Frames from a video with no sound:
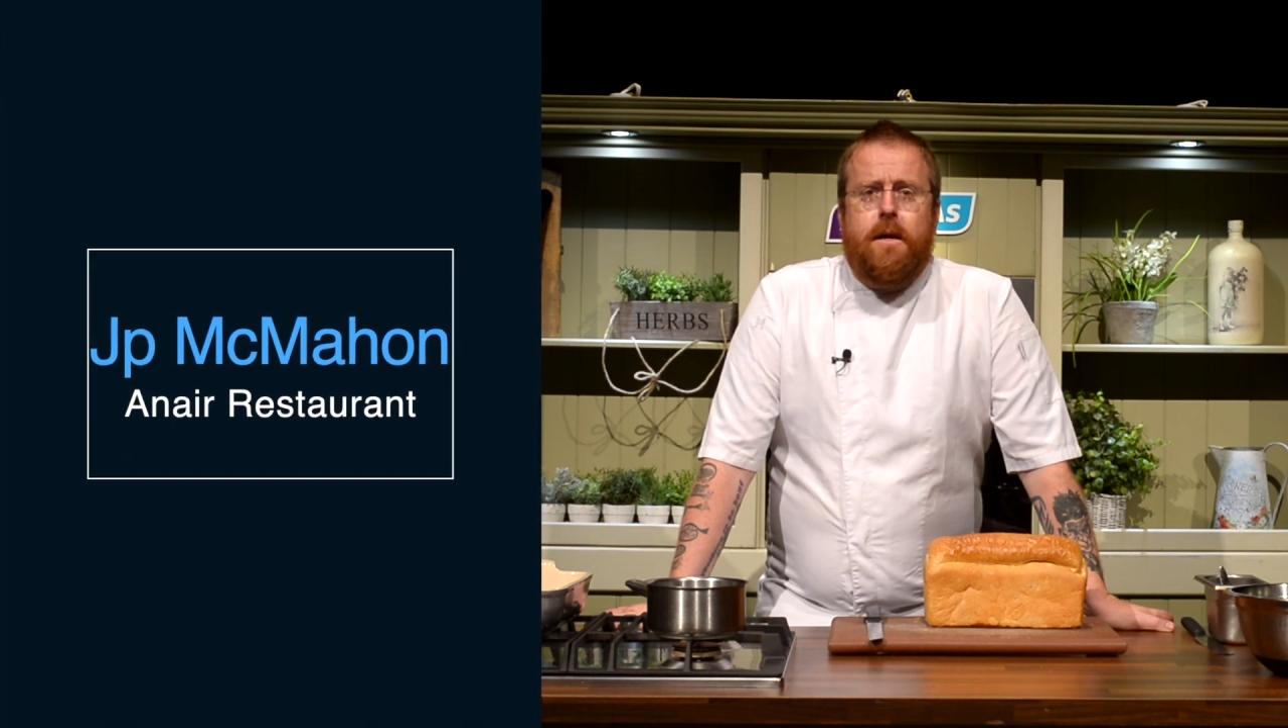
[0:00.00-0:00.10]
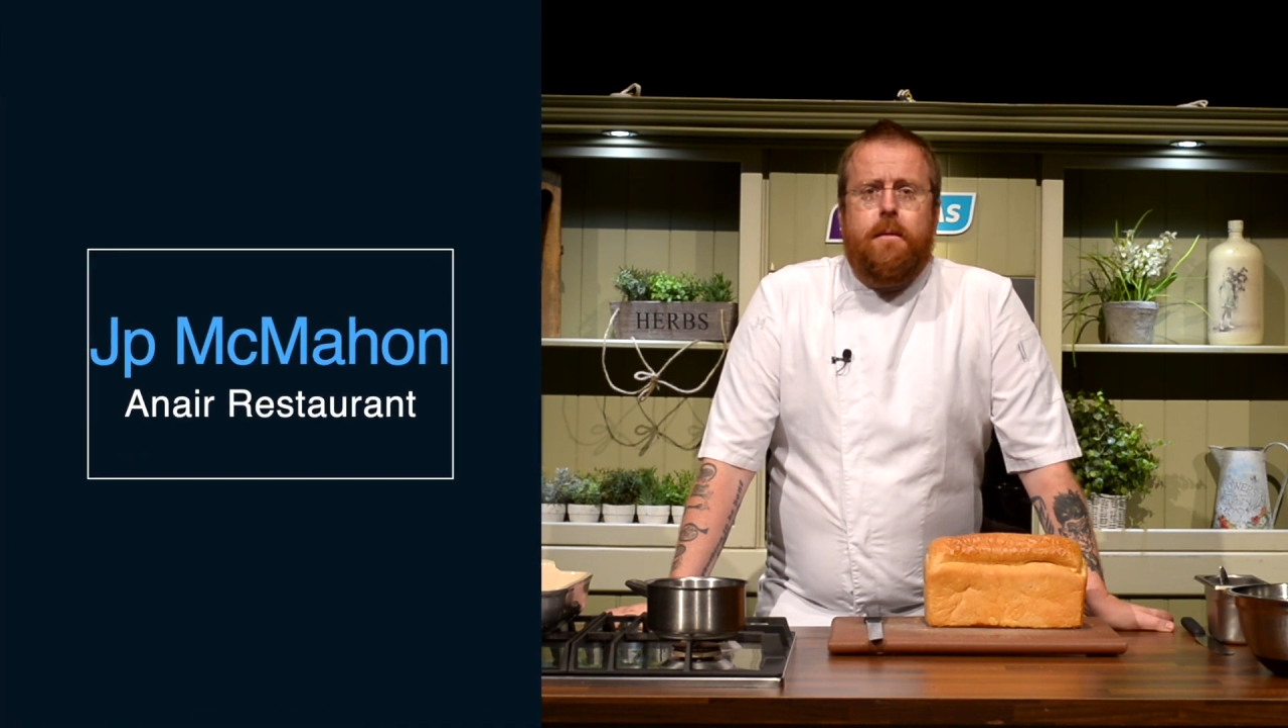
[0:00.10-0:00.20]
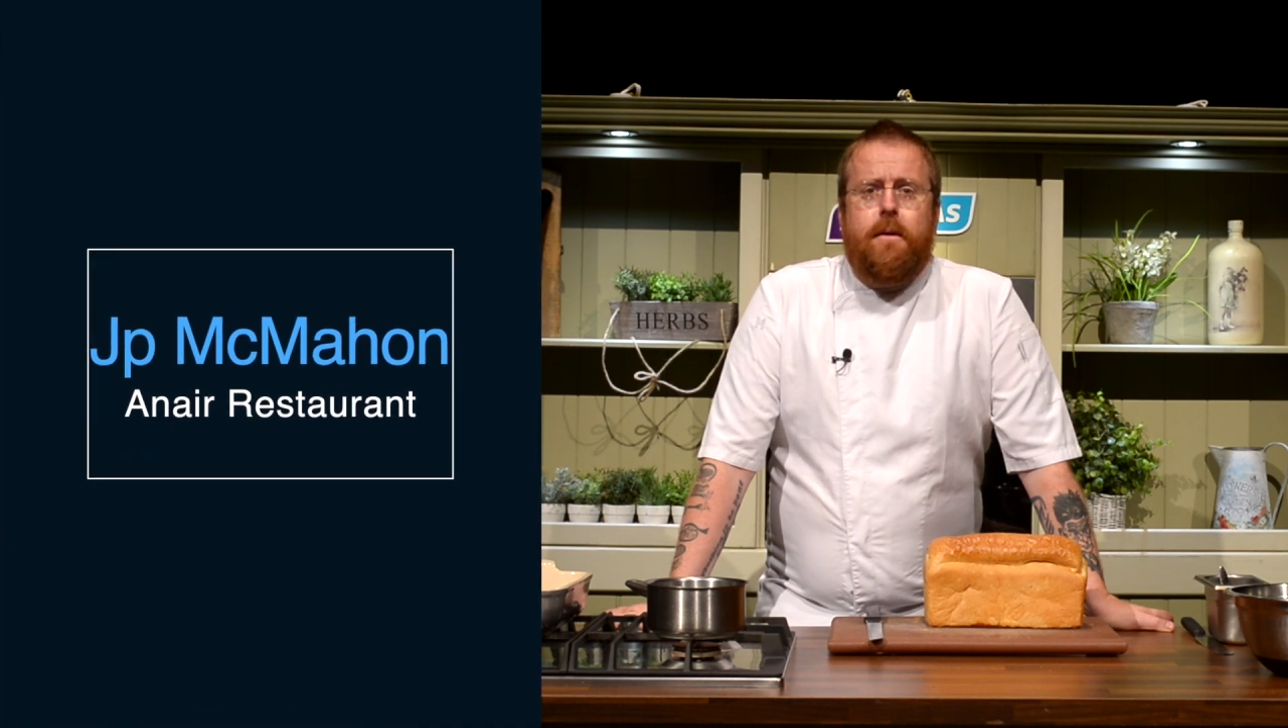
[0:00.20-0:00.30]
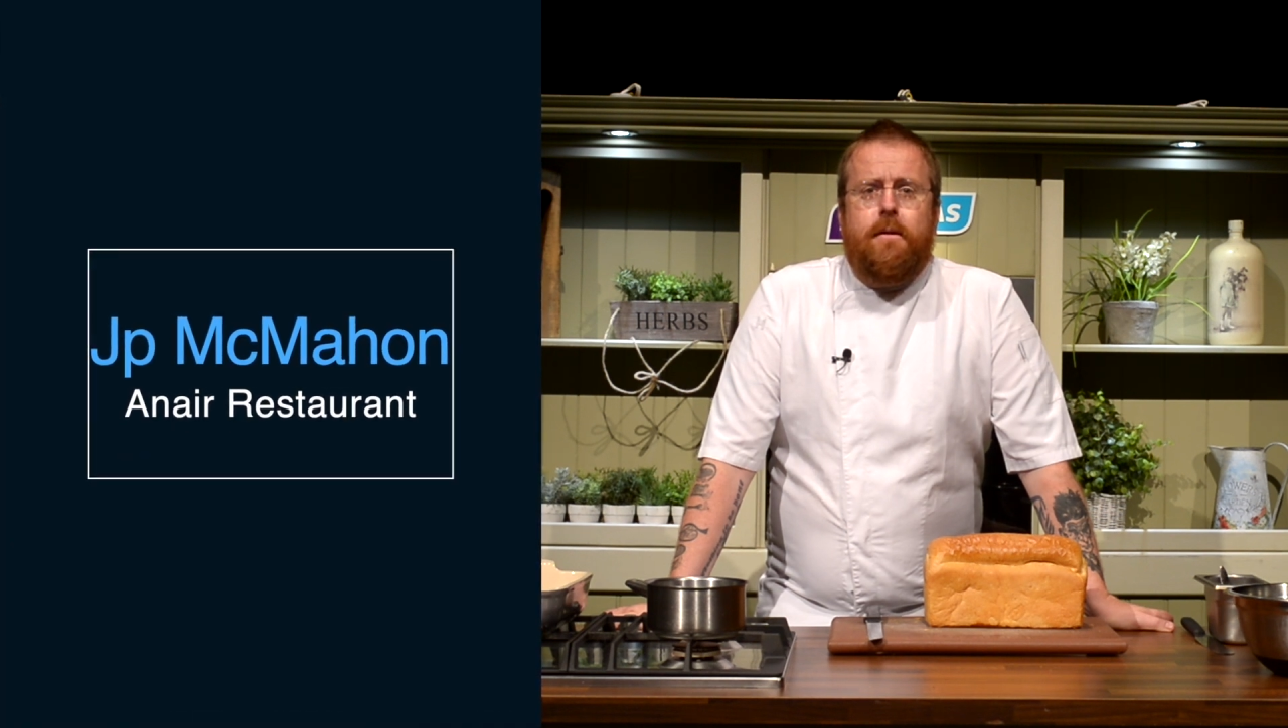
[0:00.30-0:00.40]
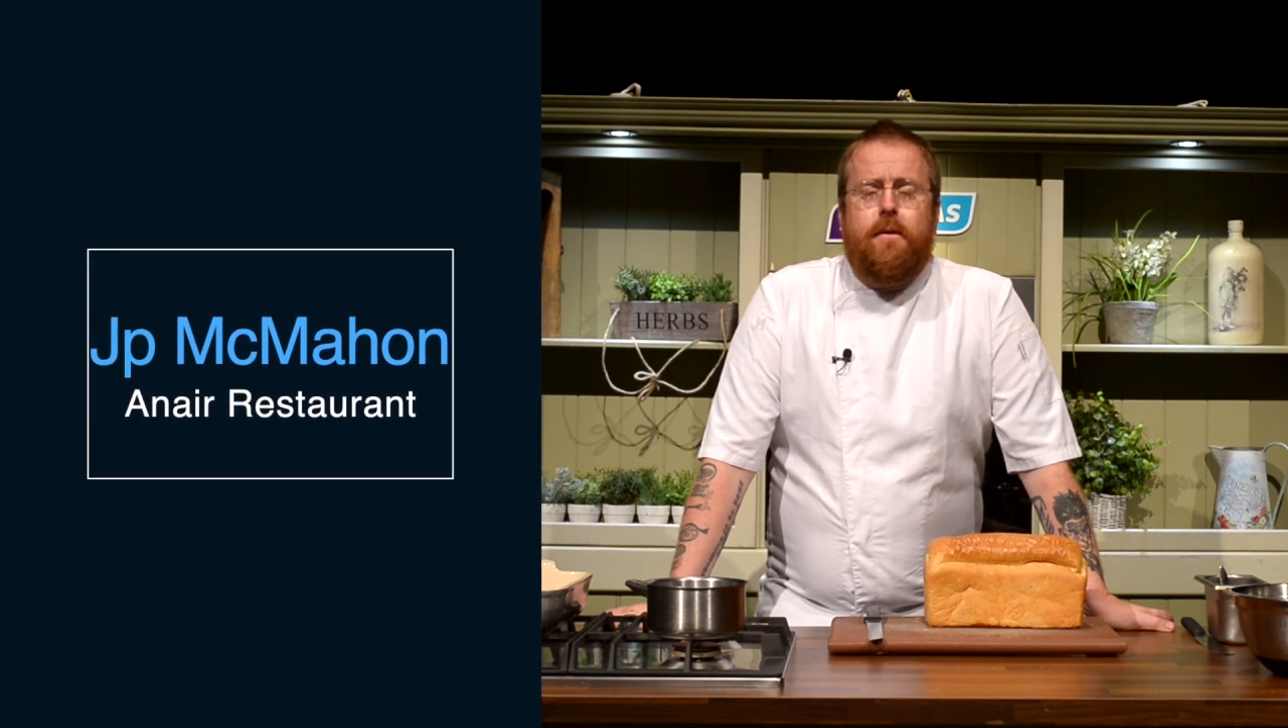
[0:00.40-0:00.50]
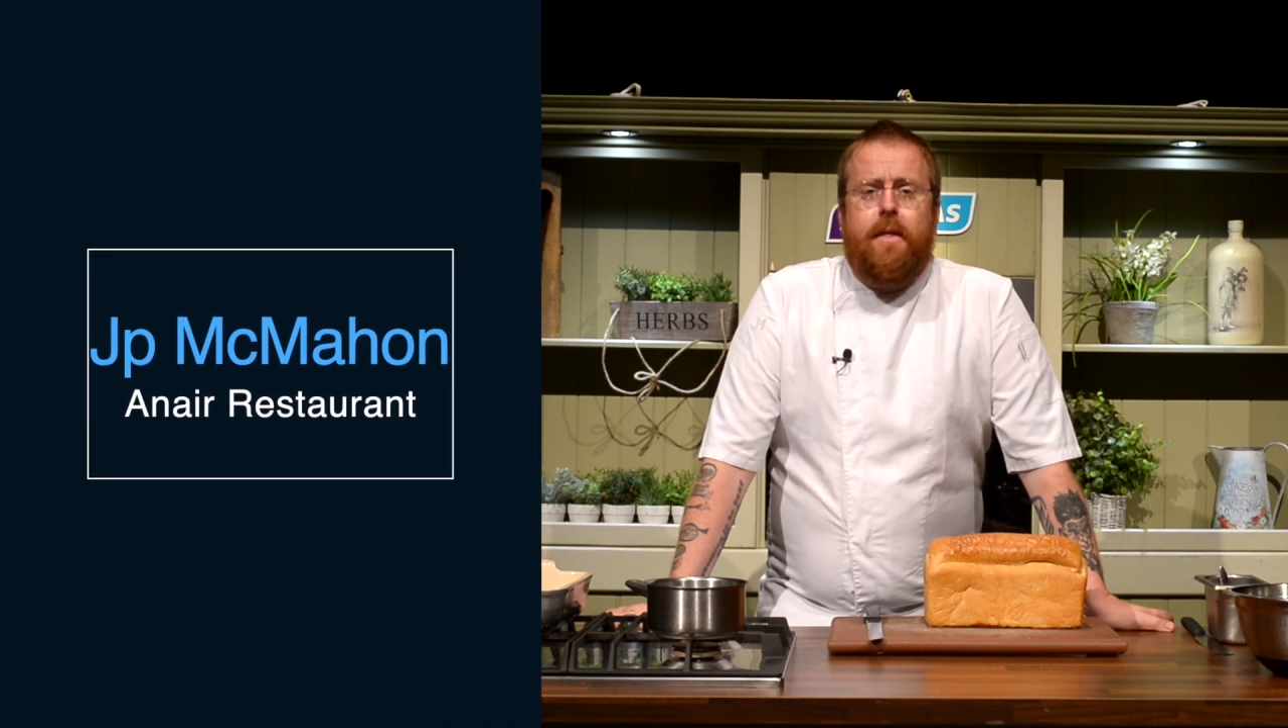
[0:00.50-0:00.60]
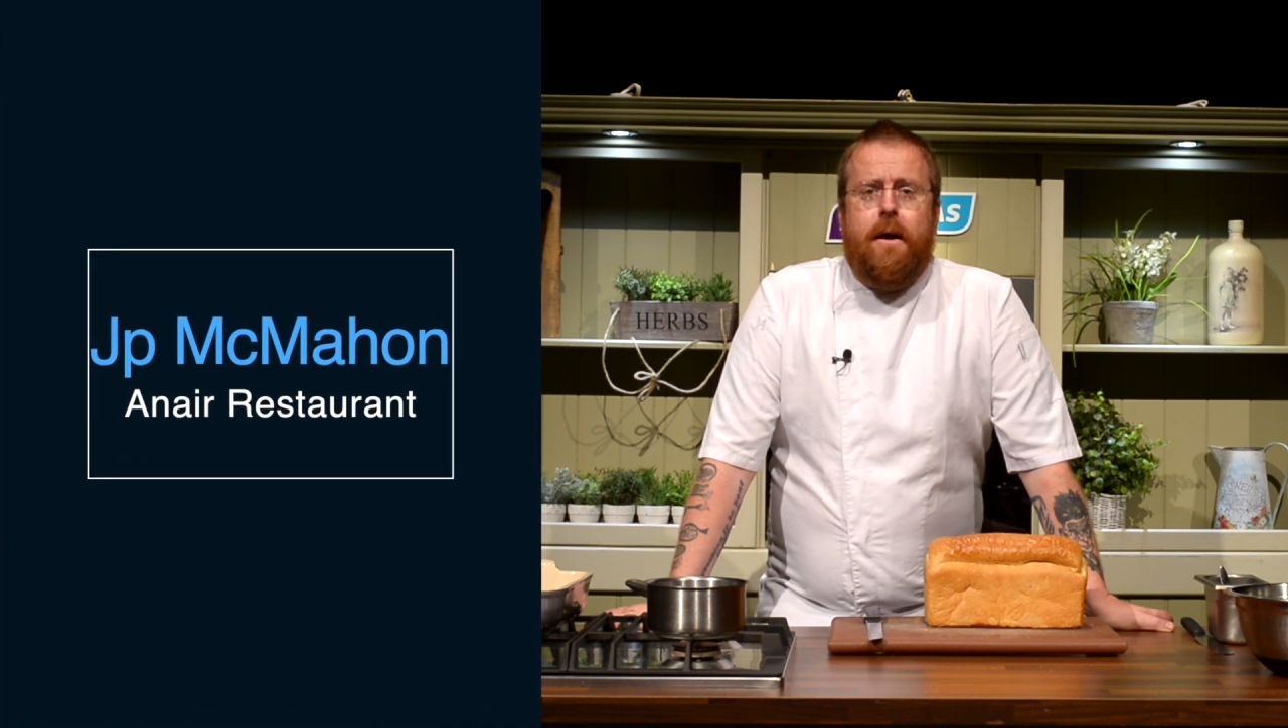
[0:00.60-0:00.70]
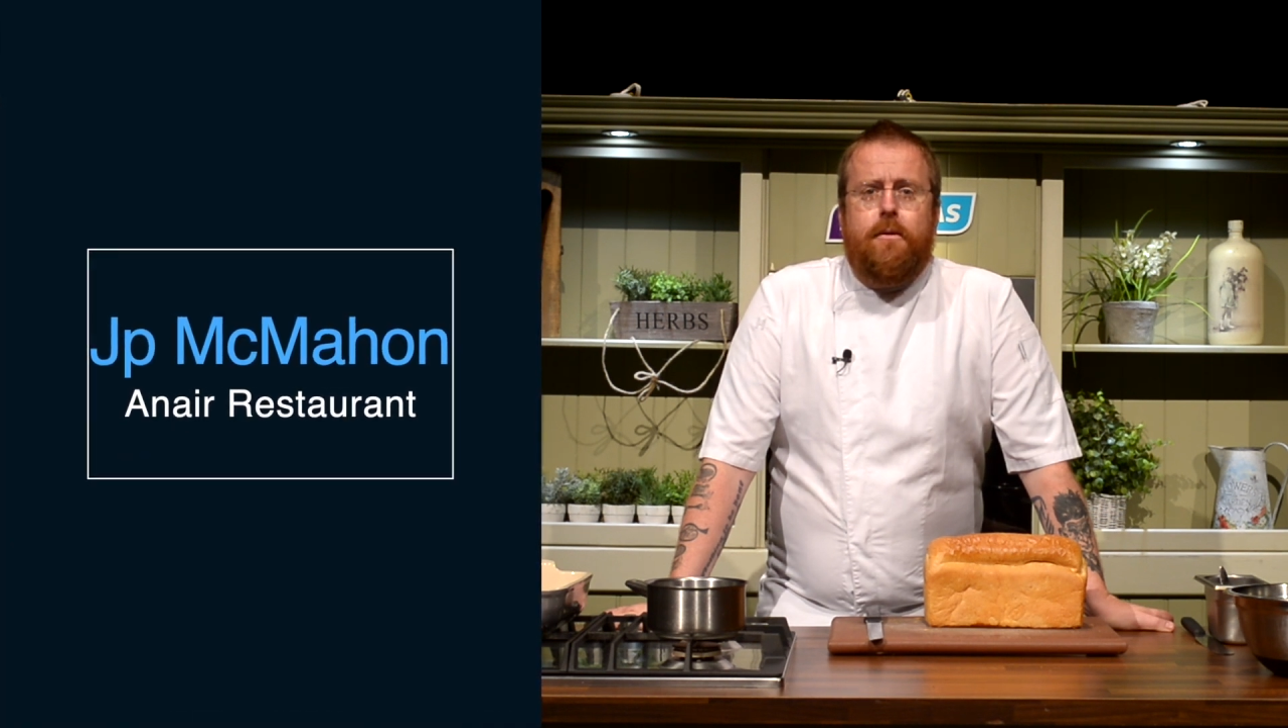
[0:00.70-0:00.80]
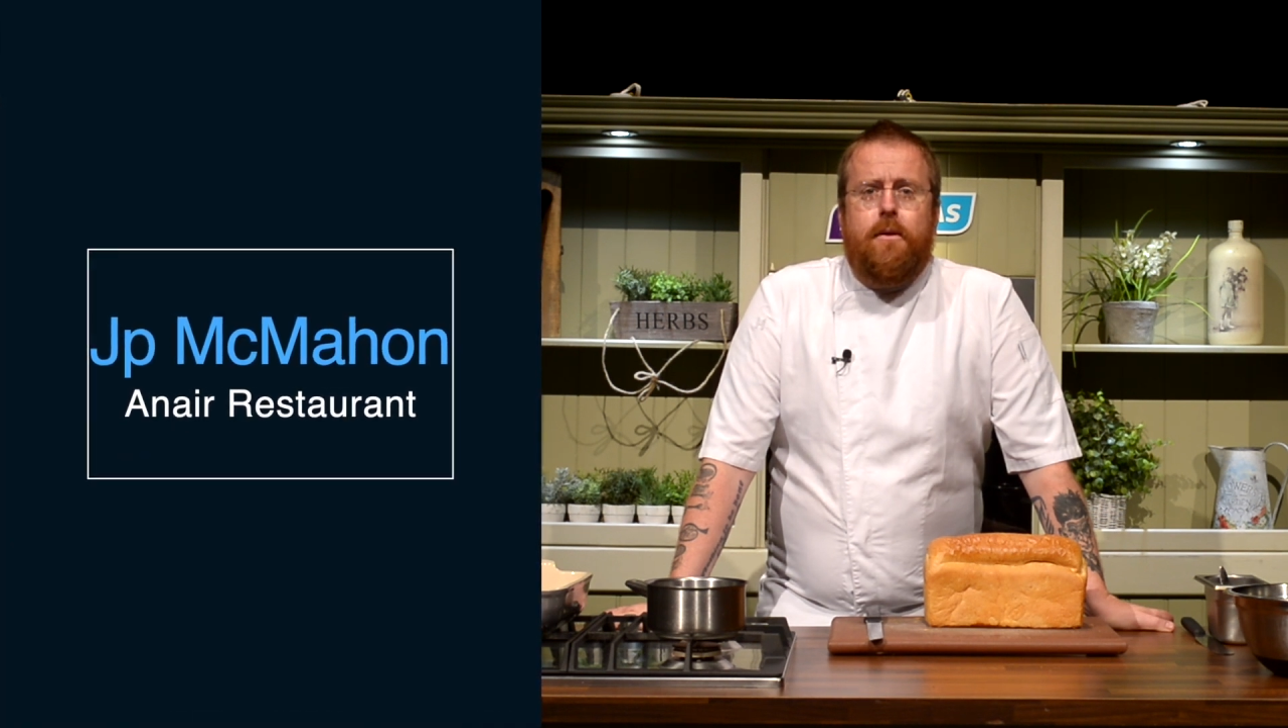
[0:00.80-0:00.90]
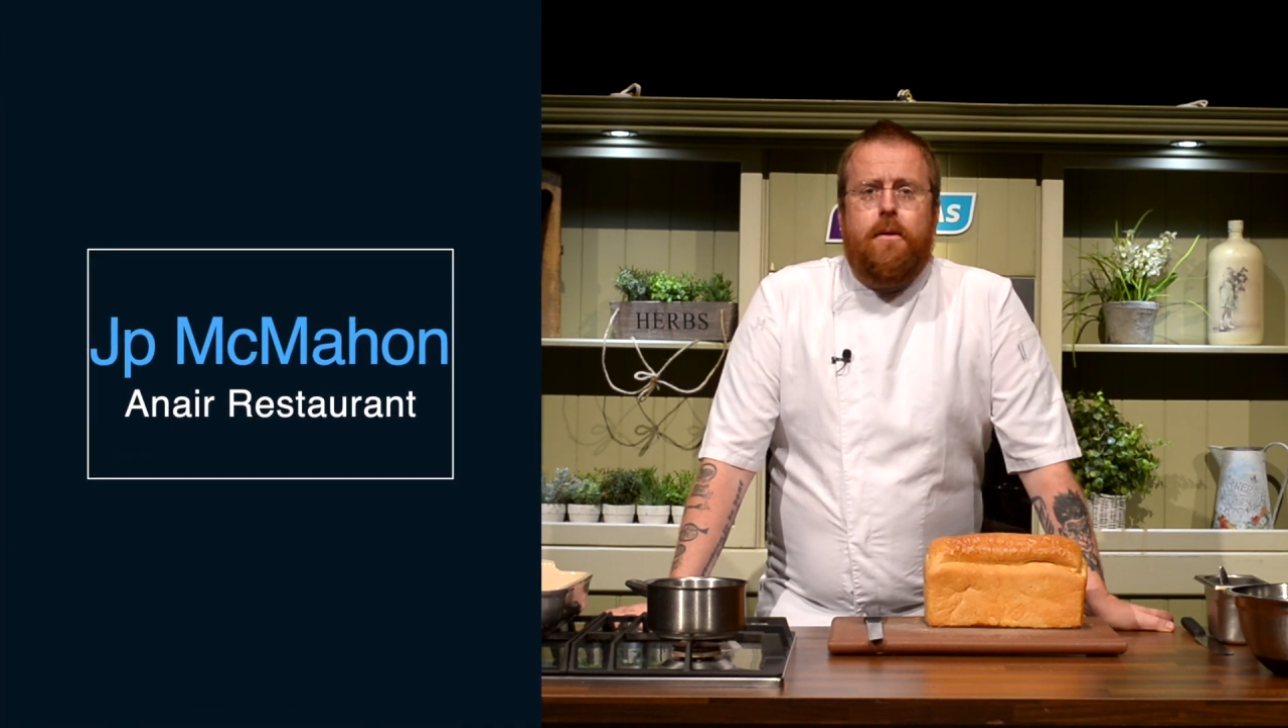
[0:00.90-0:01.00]
and I'm here in the
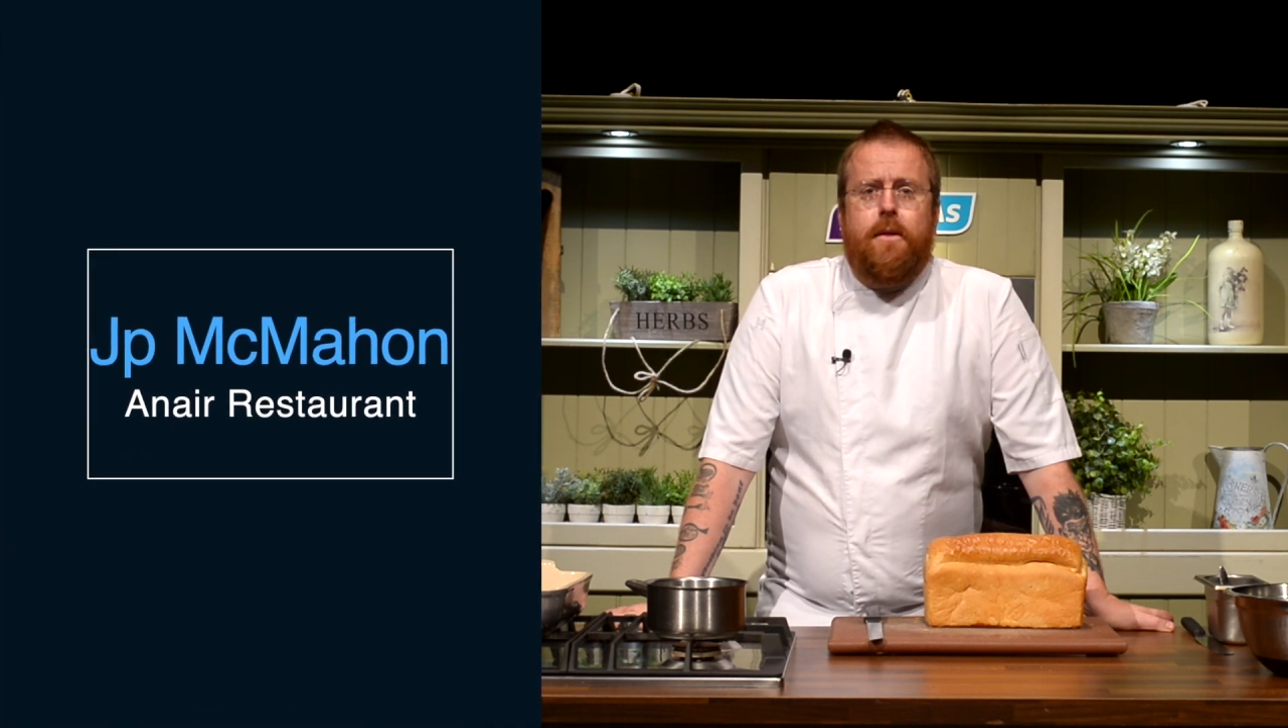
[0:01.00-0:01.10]
Town Hall